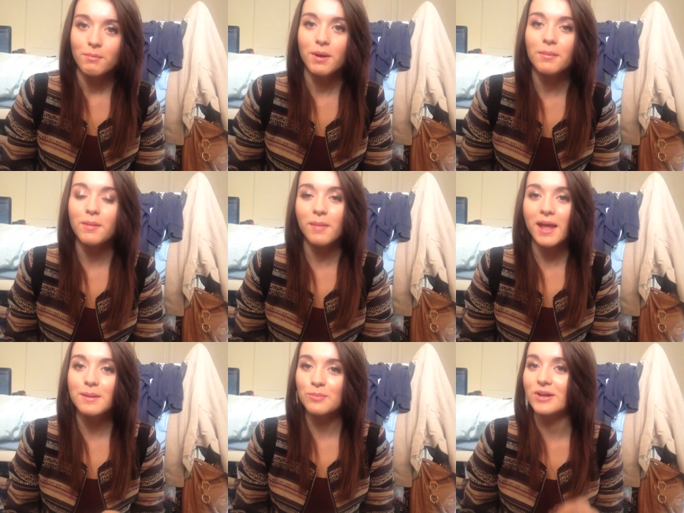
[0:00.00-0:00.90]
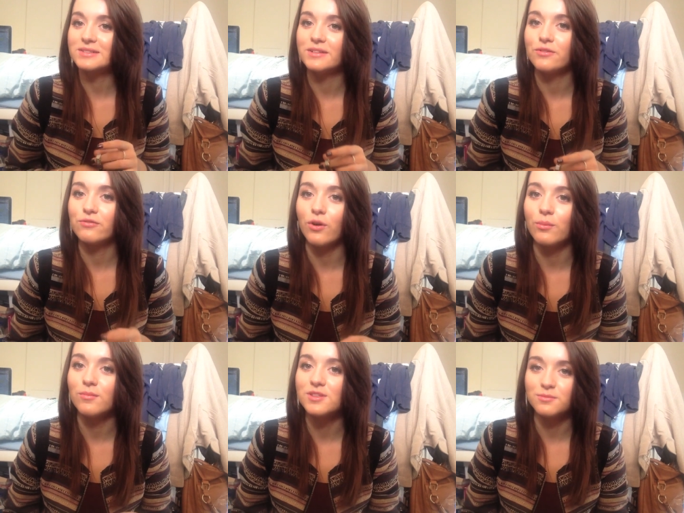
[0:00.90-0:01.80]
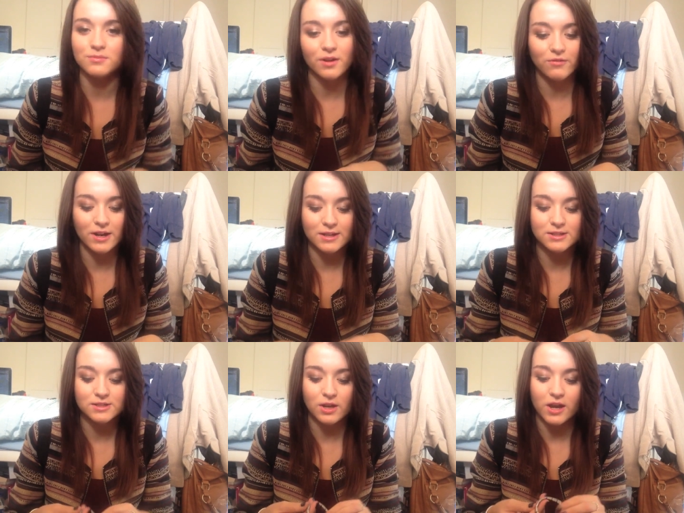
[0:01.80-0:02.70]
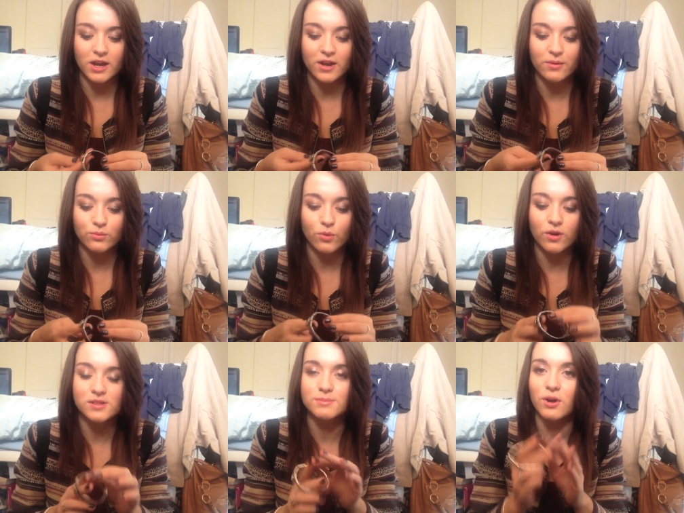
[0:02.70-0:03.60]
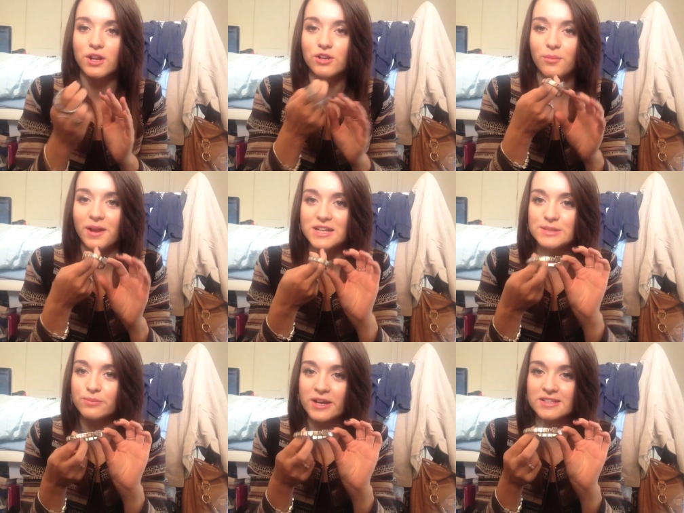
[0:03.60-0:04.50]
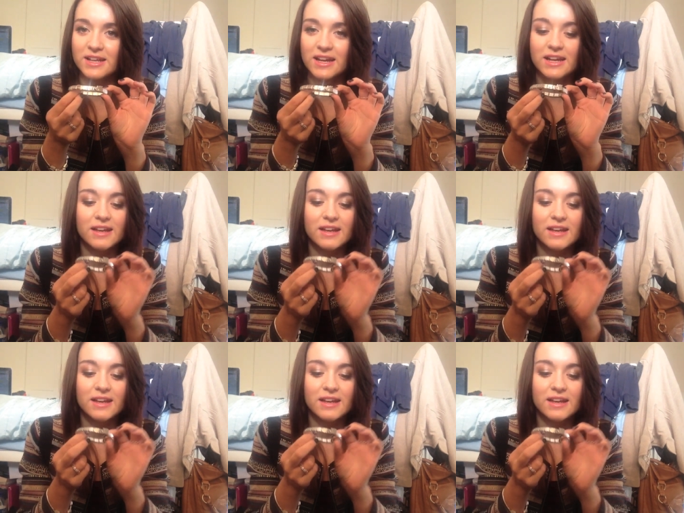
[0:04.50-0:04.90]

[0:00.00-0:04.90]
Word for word: But my main present from some of my friends uh, was my nomination bracelet.